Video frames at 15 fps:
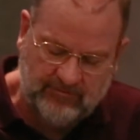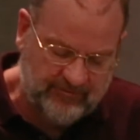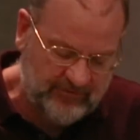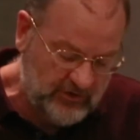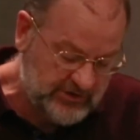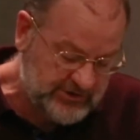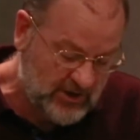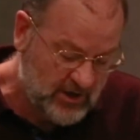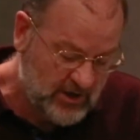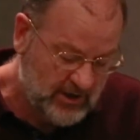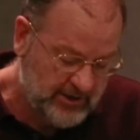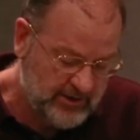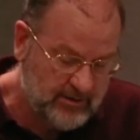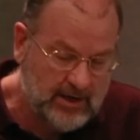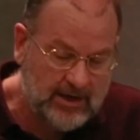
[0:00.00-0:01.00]
fertile,
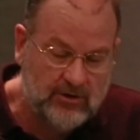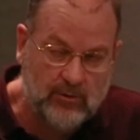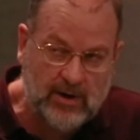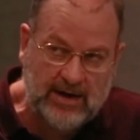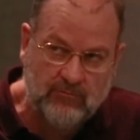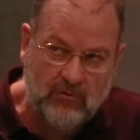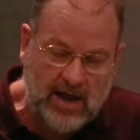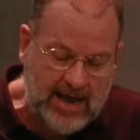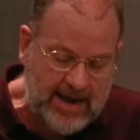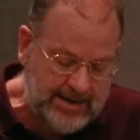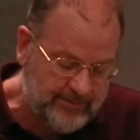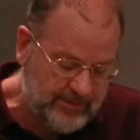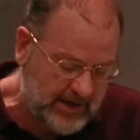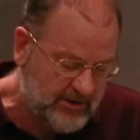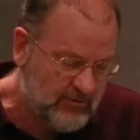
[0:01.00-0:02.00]
and you add rain
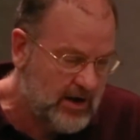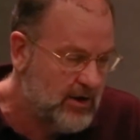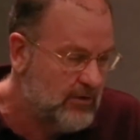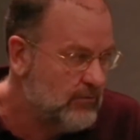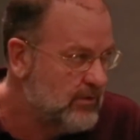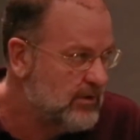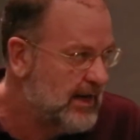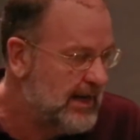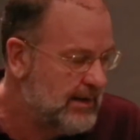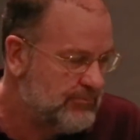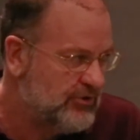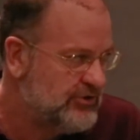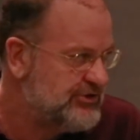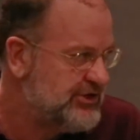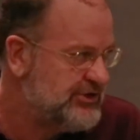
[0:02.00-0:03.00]
and they grow
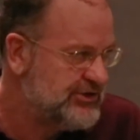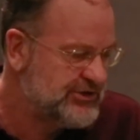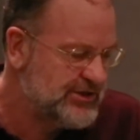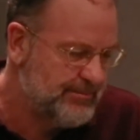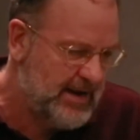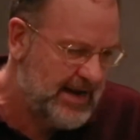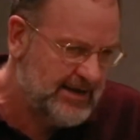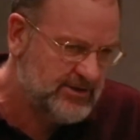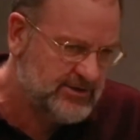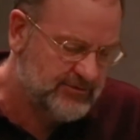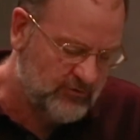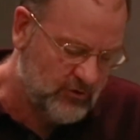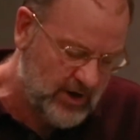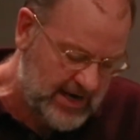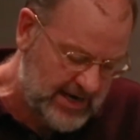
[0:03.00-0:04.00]
prodigious amounts of
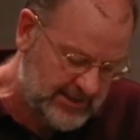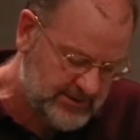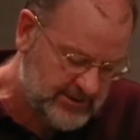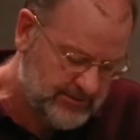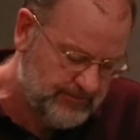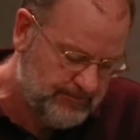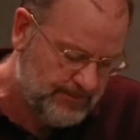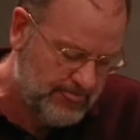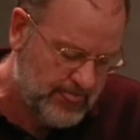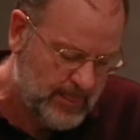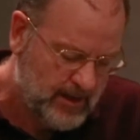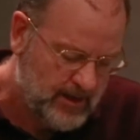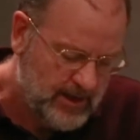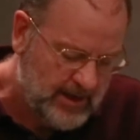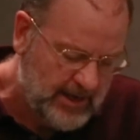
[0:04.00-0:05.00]
grass.
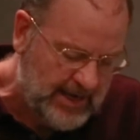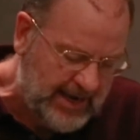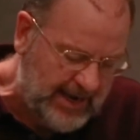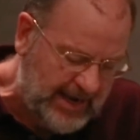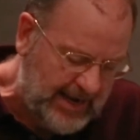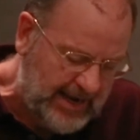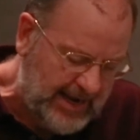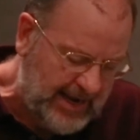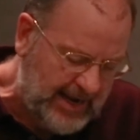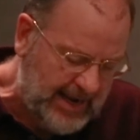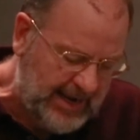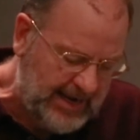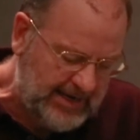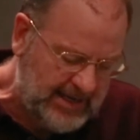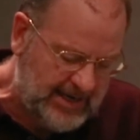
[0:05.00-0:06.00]

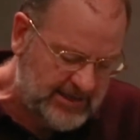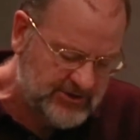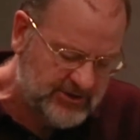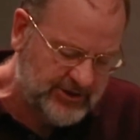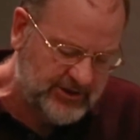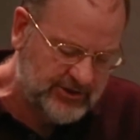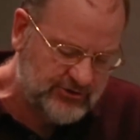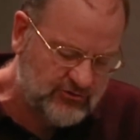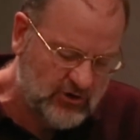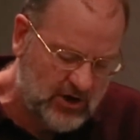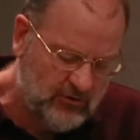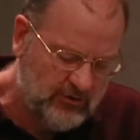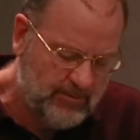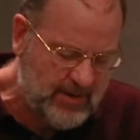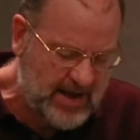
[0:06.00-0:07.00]
And lastly,
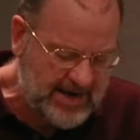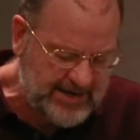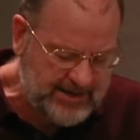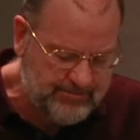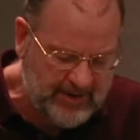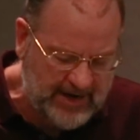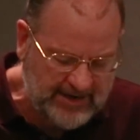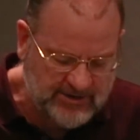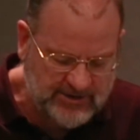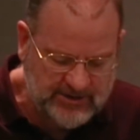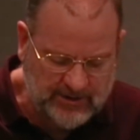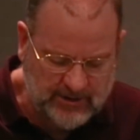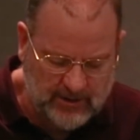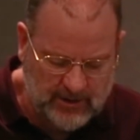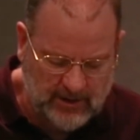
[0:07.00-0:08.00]
controlled the main impacts,
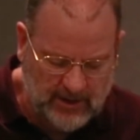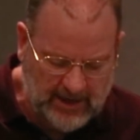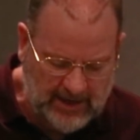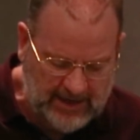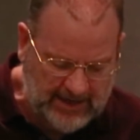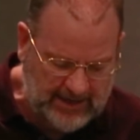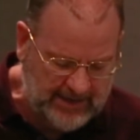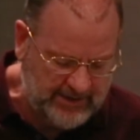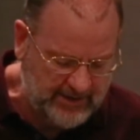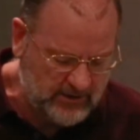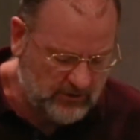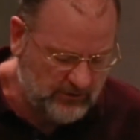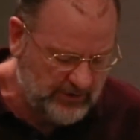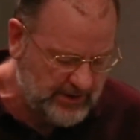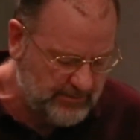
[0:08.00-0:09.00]

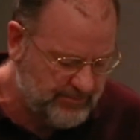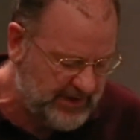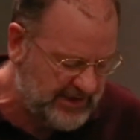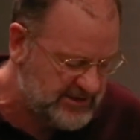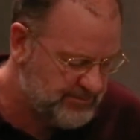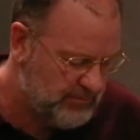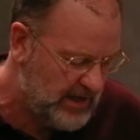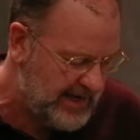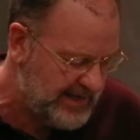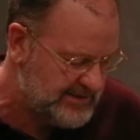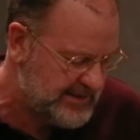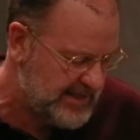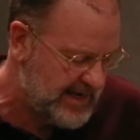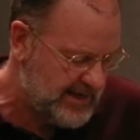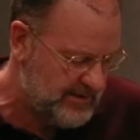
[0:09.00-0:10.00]
including pest plants
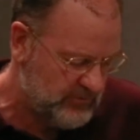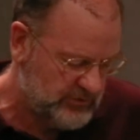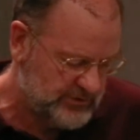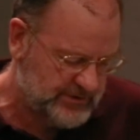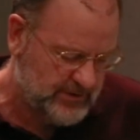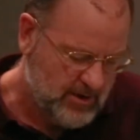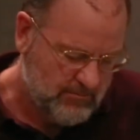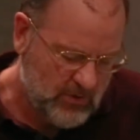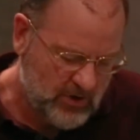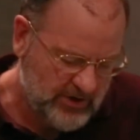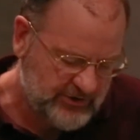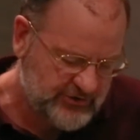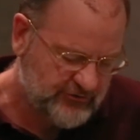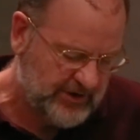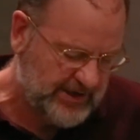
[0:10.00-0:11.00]
and animals.
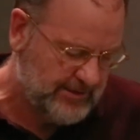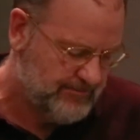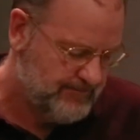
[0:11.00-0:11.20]
Monitoring.